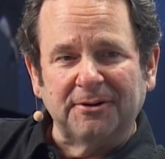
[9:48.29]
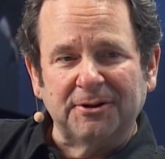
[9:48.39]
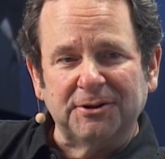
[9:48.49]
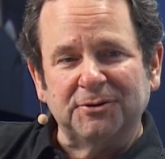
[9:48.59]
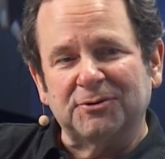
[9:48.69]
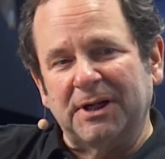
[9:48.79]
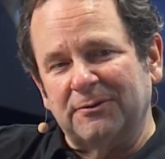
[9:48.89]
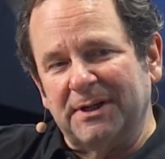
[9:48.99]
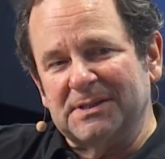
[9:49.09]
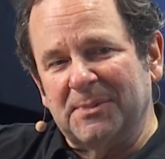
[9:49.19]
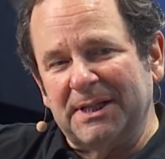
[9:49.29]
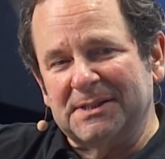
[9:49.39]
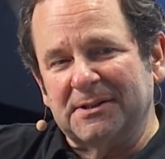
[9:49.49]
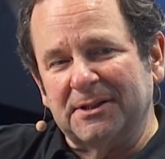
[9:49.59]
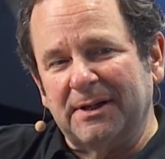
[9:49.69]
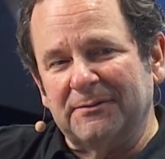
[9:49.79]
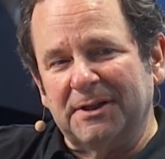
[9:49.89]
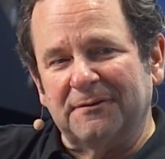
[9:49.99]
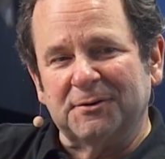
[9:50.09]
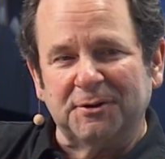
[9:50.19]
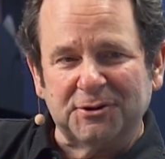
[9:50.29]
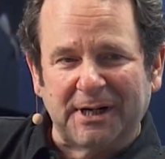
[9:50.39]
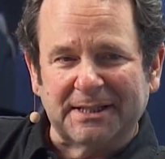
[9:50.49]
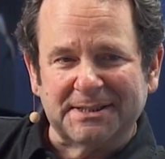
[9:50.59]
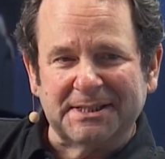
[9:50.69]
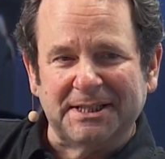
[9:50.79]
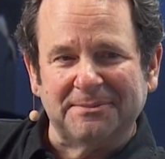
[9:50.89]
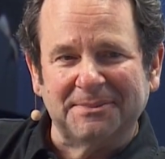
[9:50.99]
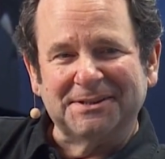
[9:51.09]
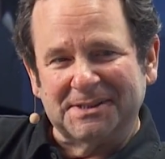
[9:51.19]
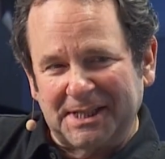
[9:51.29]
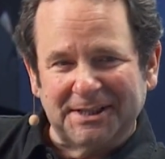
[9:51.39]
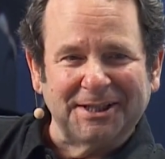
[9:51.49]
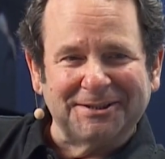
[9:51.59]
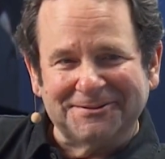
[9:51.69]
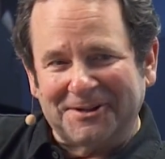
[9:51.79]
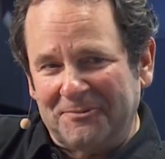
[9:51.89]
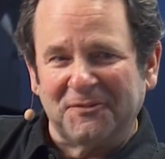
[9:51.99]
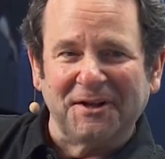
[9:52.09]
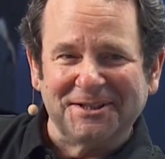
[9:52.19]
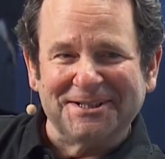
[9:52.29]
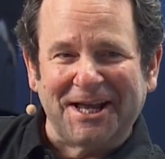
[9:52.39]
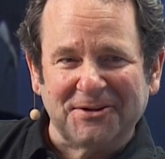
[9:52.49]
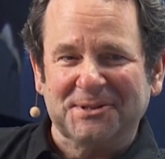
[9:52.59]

or do you try to raise money so that you have enough to attract a team to say that I'm funded now,